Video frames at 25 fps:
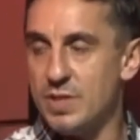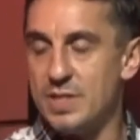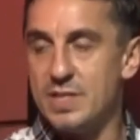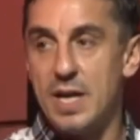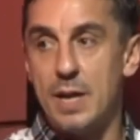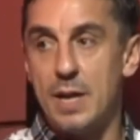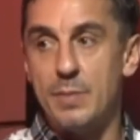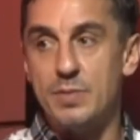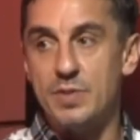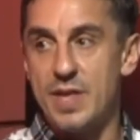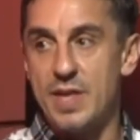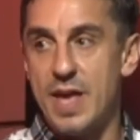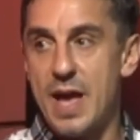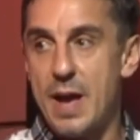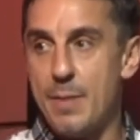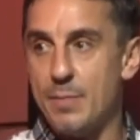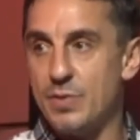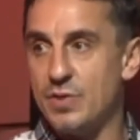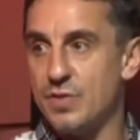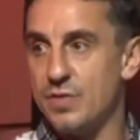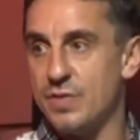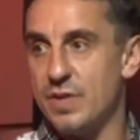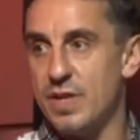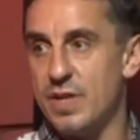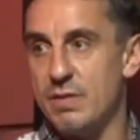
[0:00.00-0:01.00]
time to the
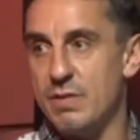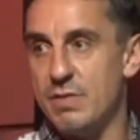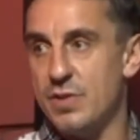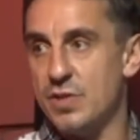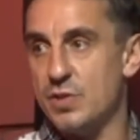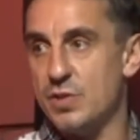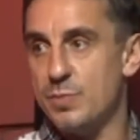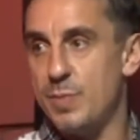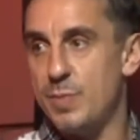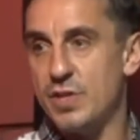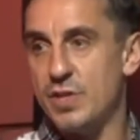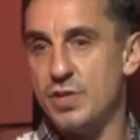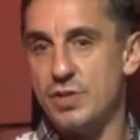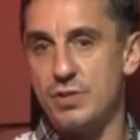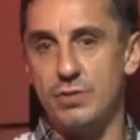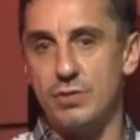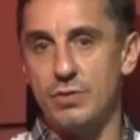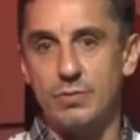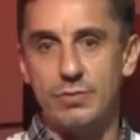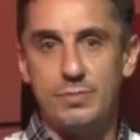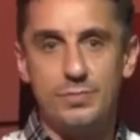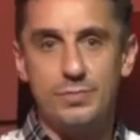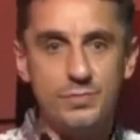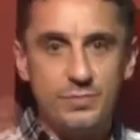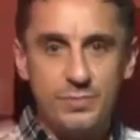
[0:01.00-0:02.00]
atmosphere and the special